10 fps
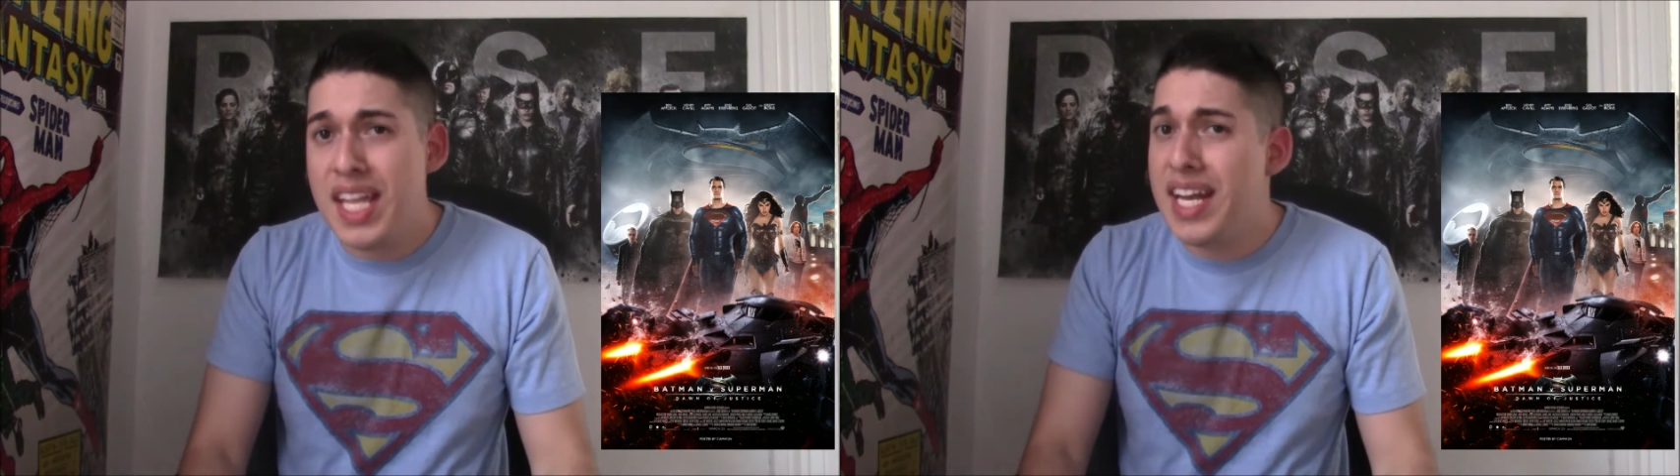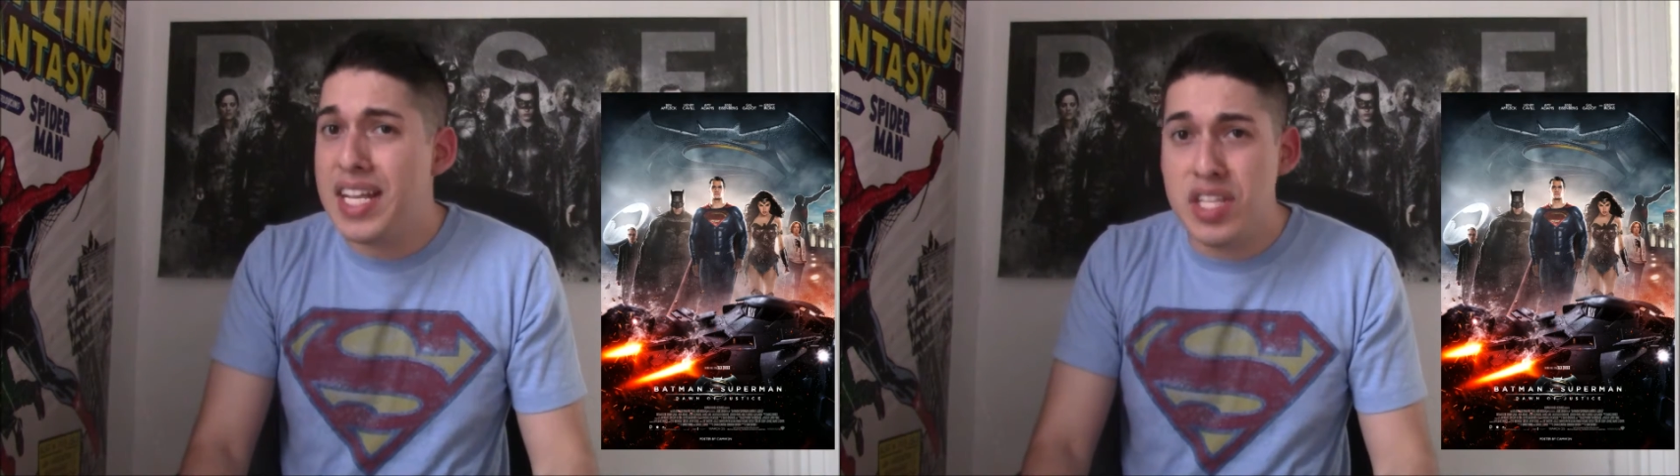
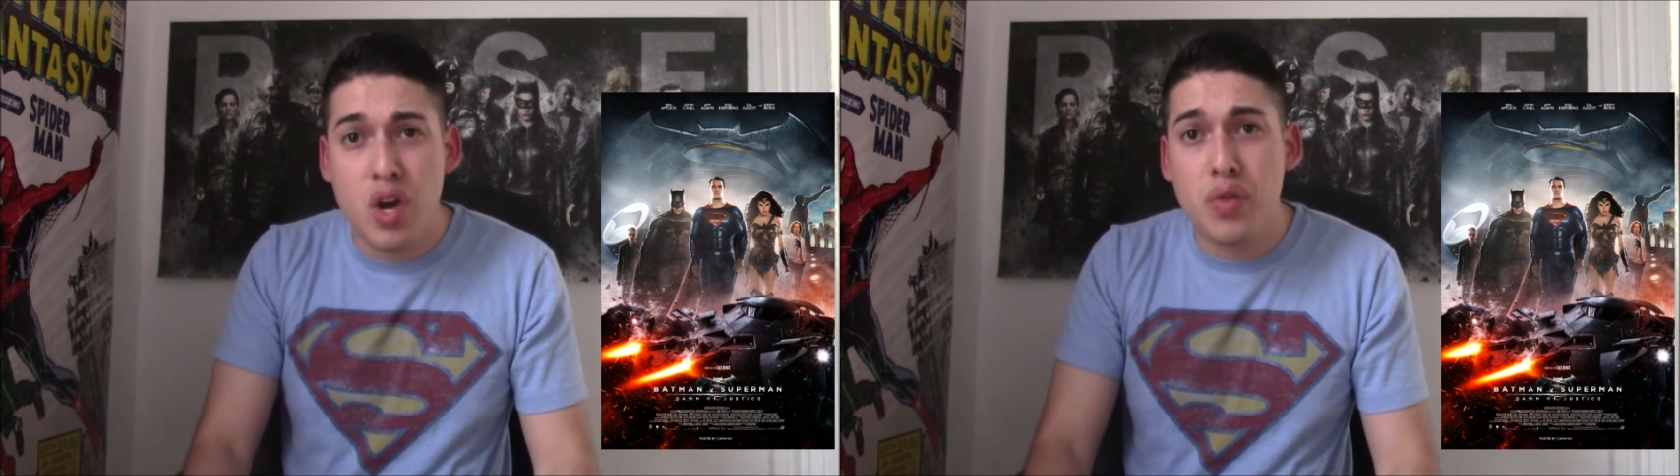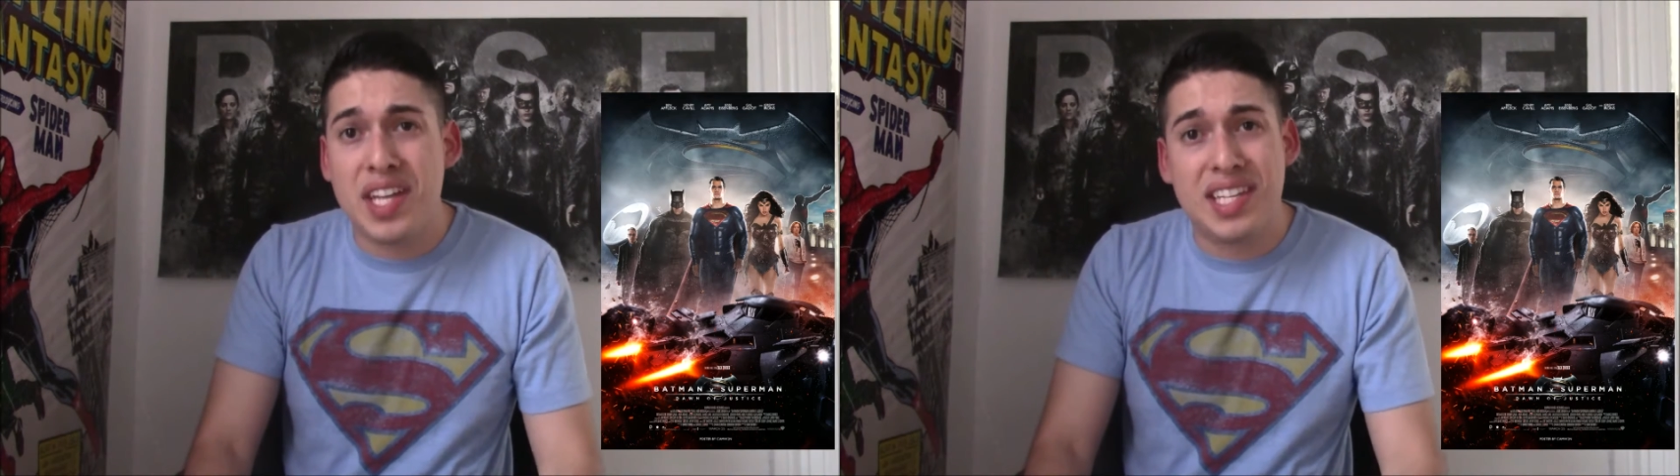And I
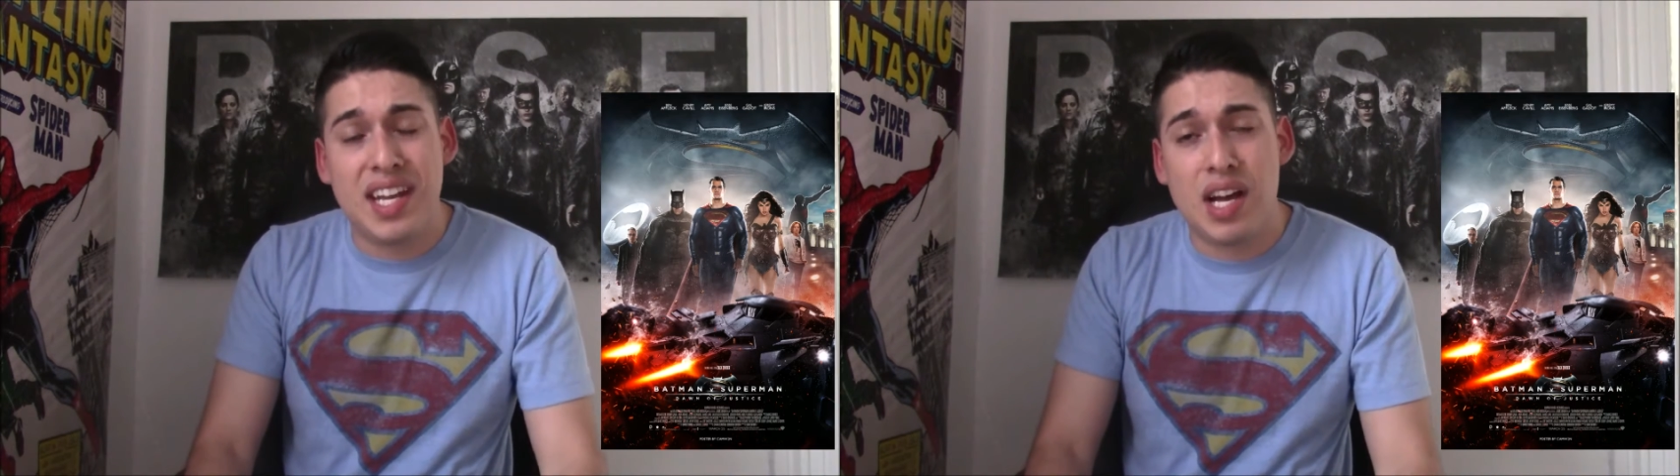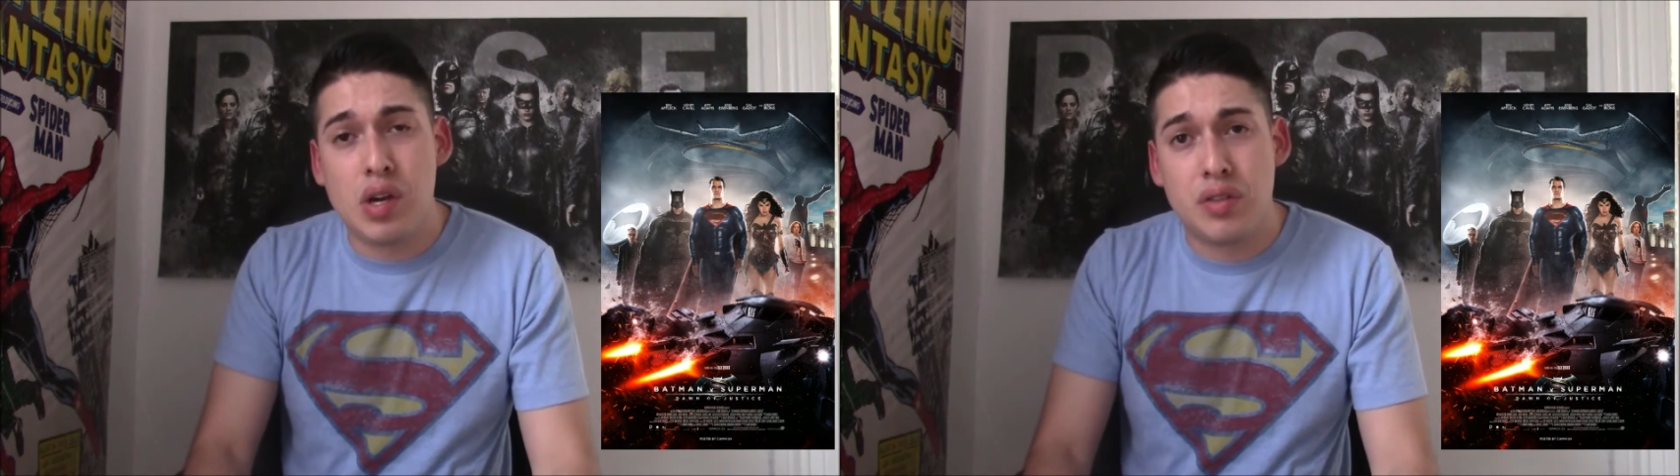know that
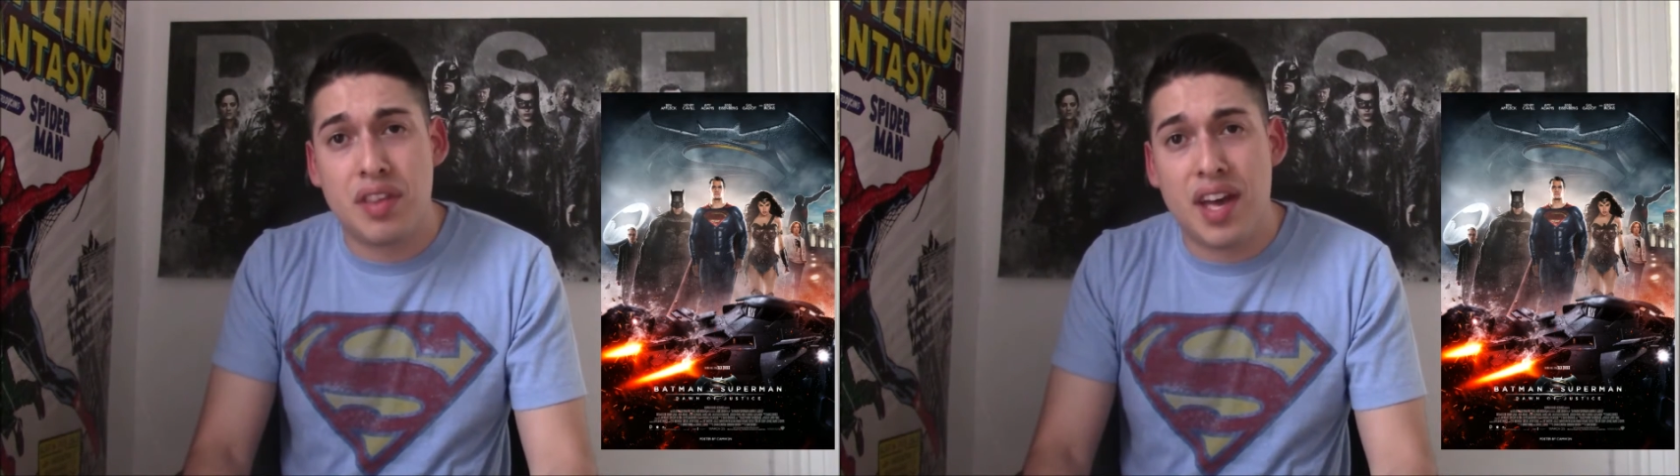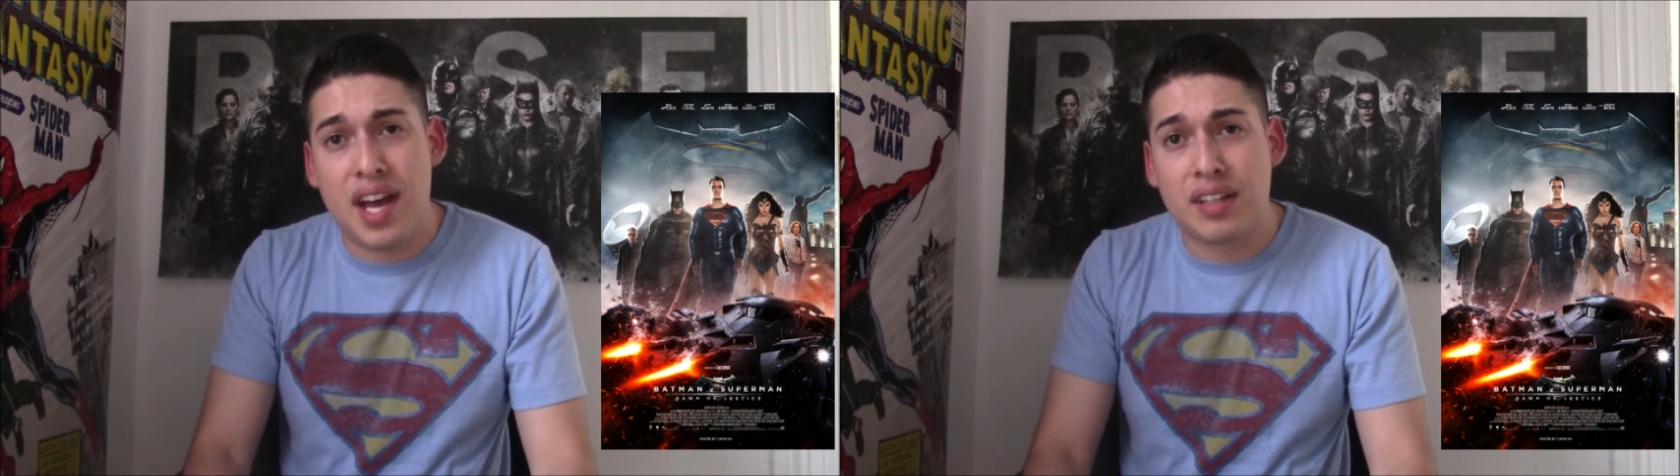did not go to
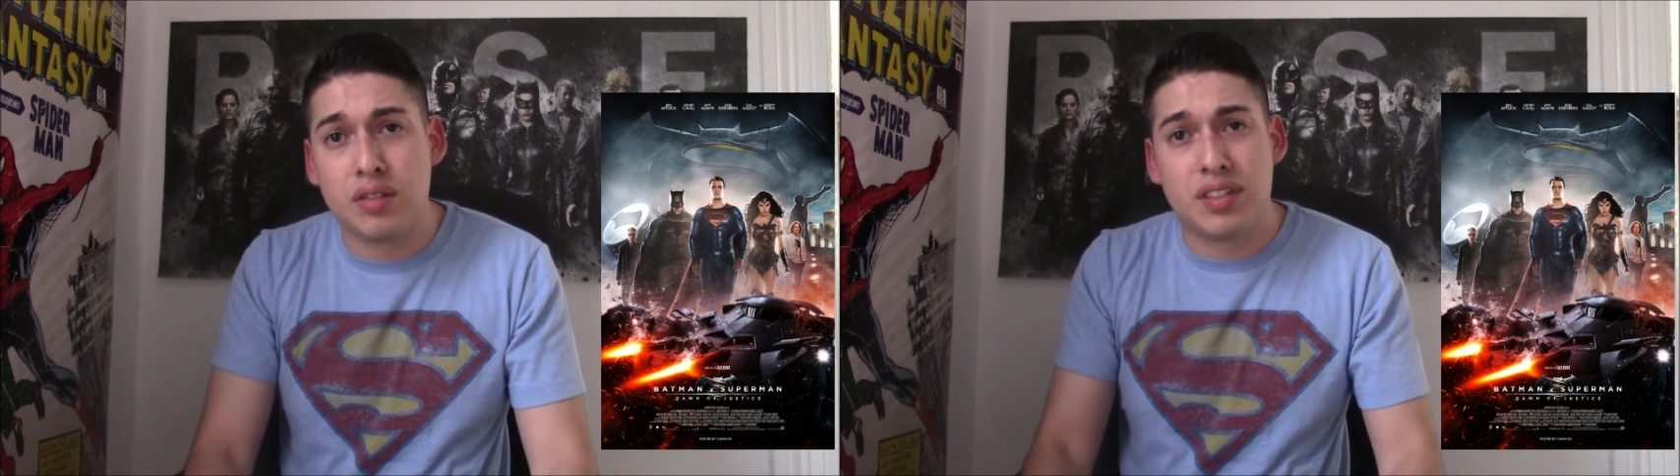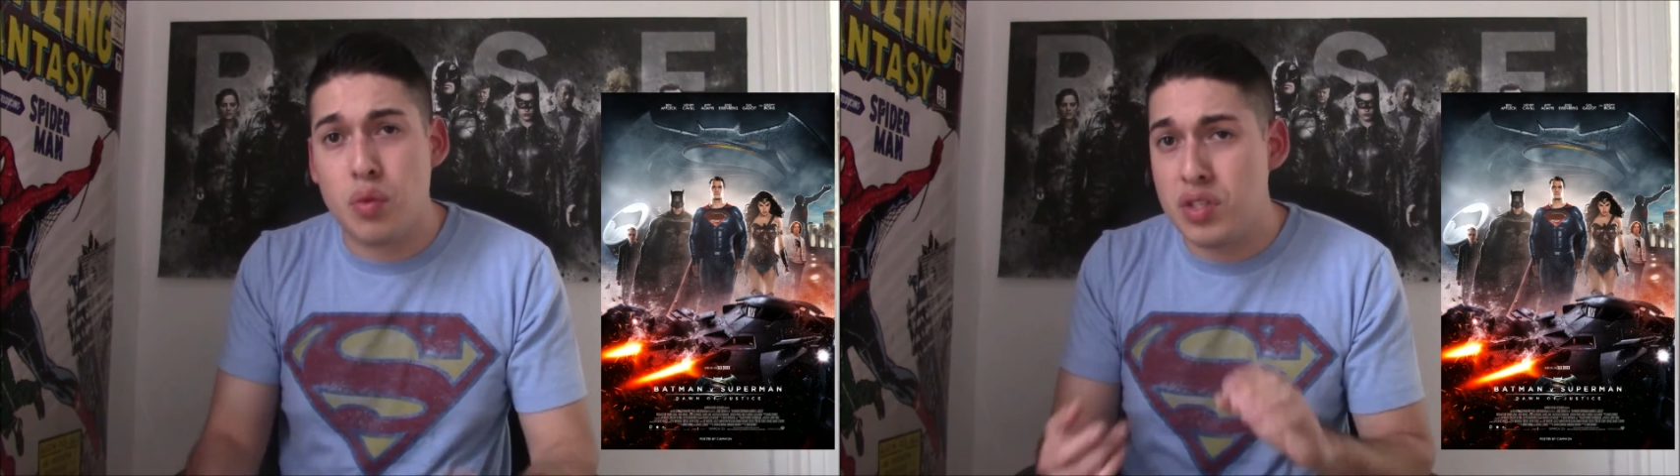the actors.